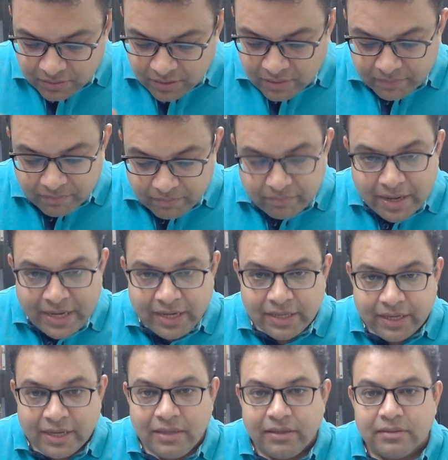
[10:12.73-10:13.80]
the
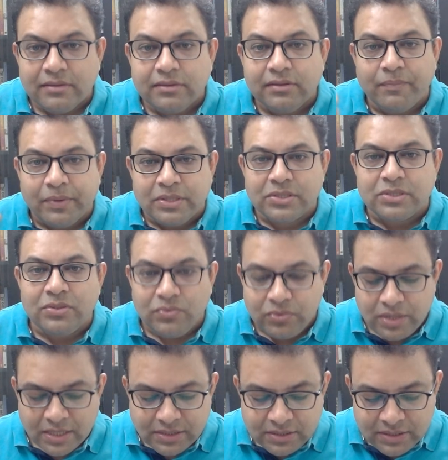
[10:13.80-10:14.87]
mendicant, the person who
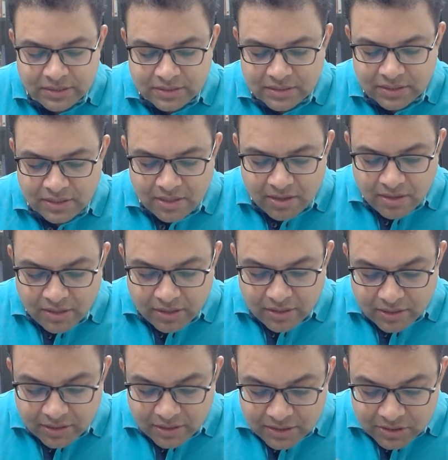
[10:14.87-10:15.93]
does this
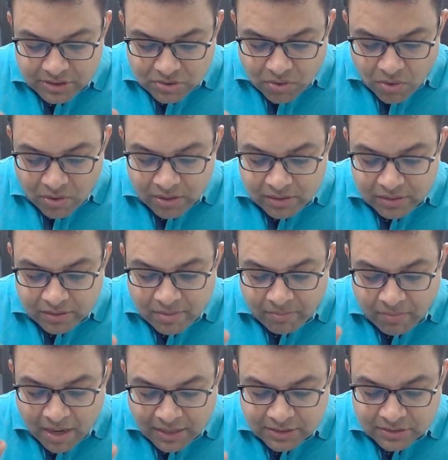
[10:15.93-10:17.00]
is called the
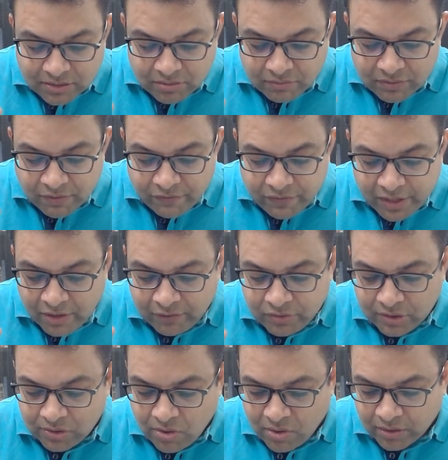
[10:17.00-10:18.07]
master of the way of
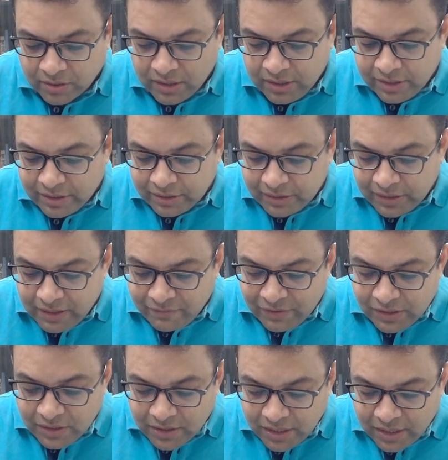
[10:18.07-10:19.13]
the thought. They
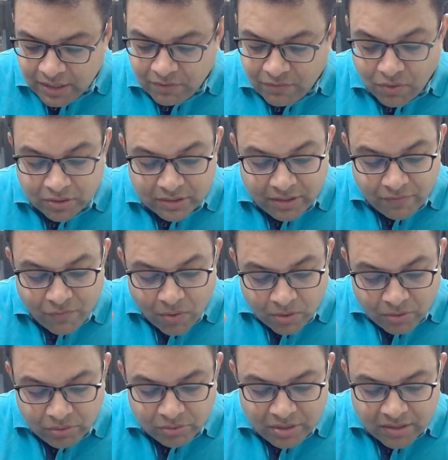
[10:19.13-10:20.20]
will think what they
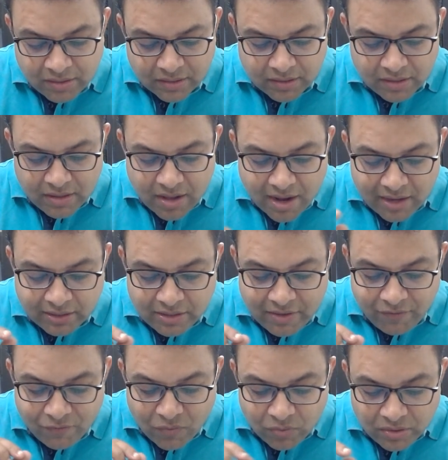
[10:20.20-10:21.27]
want to think and
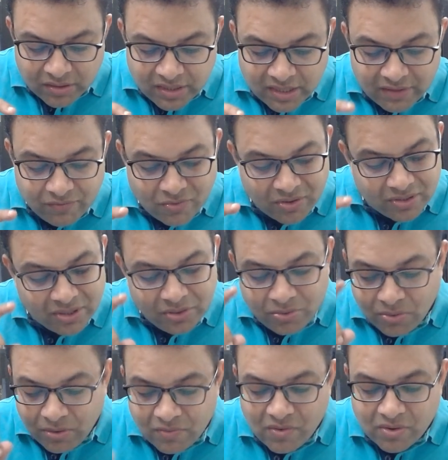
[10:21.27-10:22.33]
they won't think what they
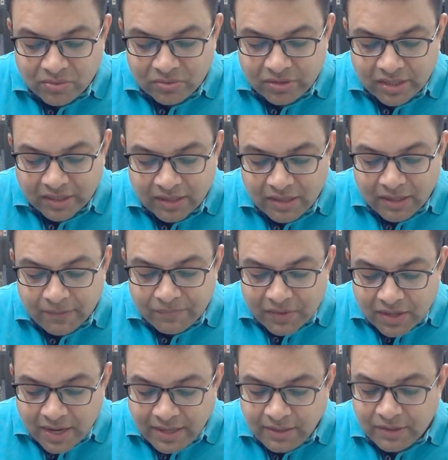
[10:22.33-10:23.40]
don't want to think,
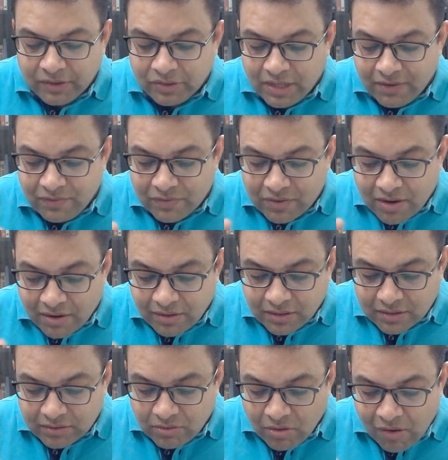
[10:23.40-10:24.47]
right? They will
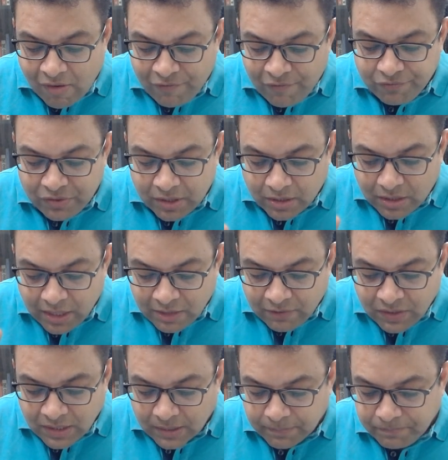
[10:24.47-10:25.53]
cut off the
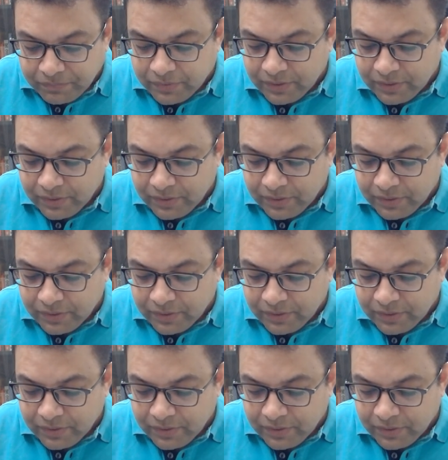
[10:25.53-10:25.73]
craving,